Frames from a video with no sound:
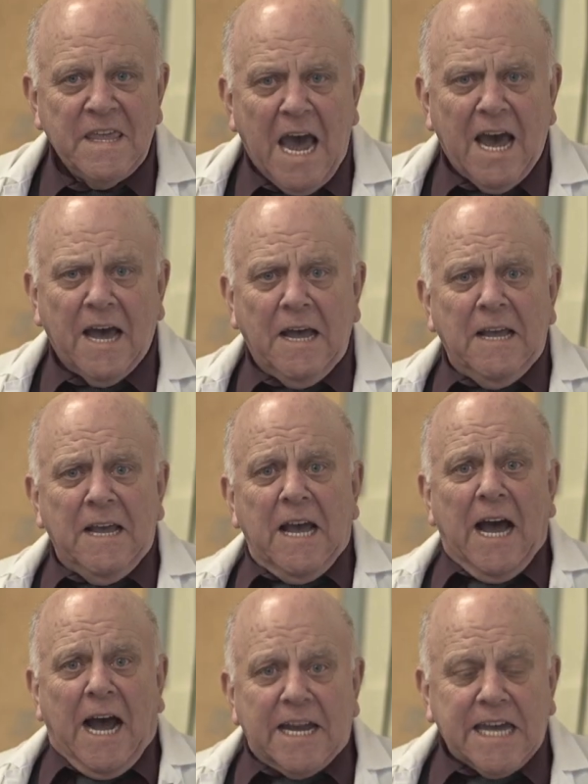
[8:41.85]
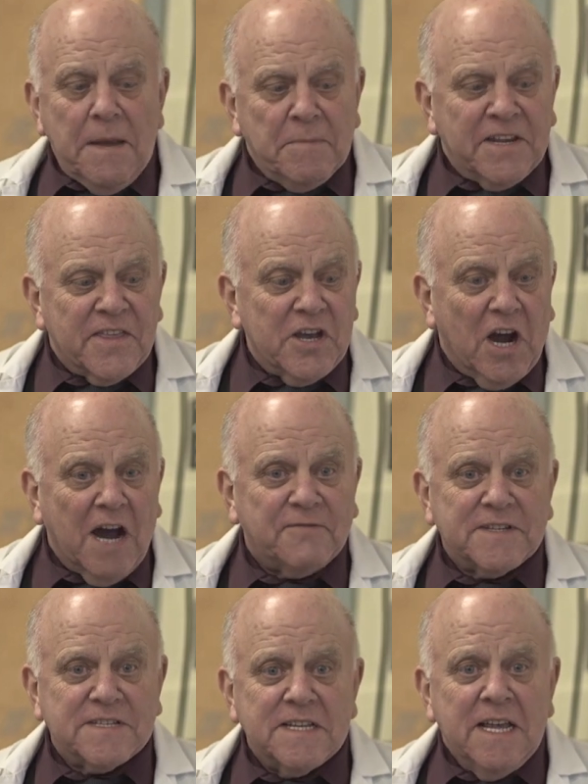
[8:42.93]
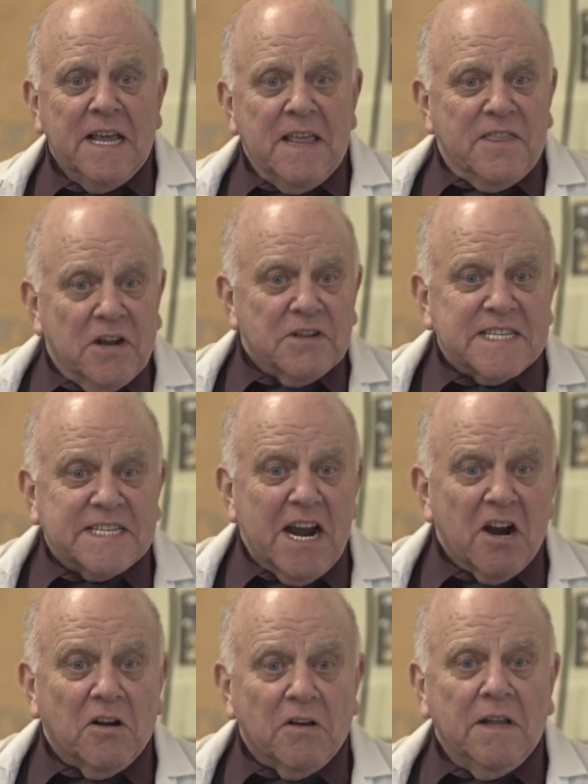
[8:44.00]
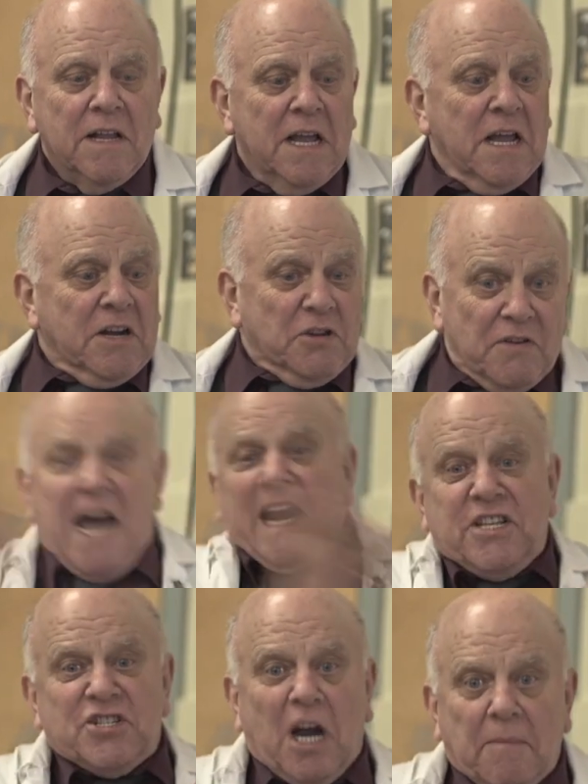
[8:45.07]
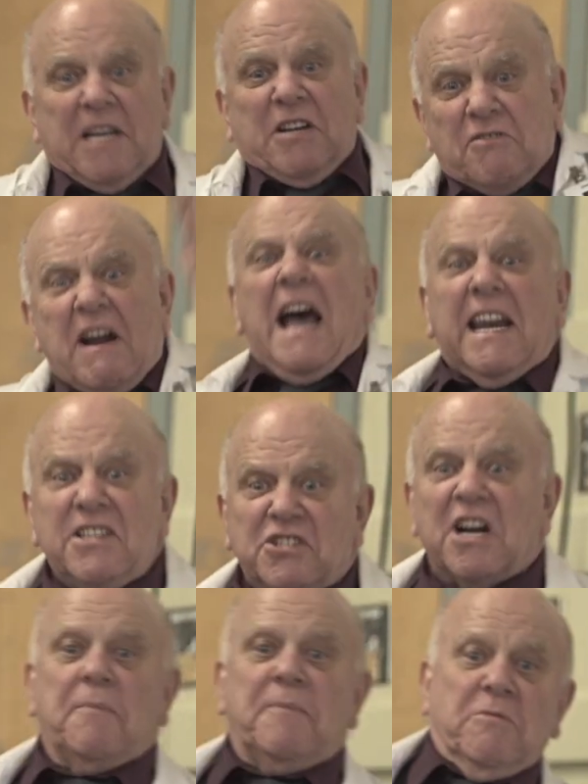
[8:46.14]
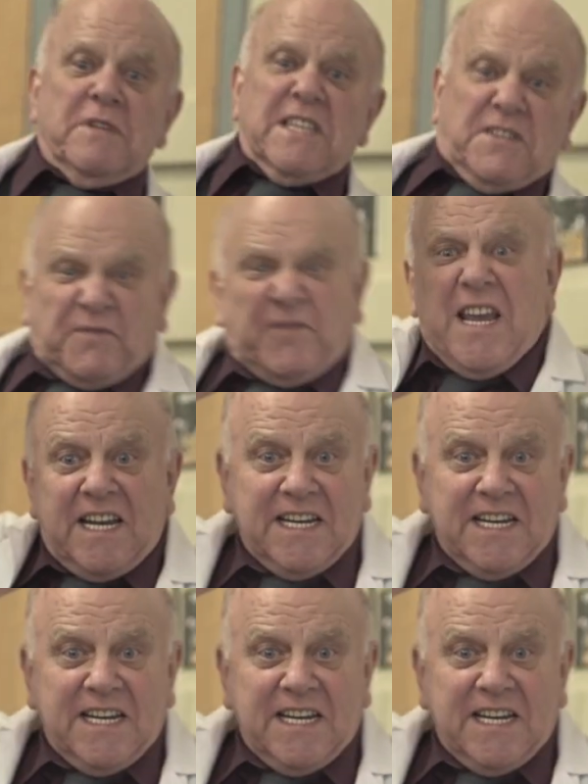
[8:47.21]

Yeah, I came into the office. There's Daryl, karate chopping with his feet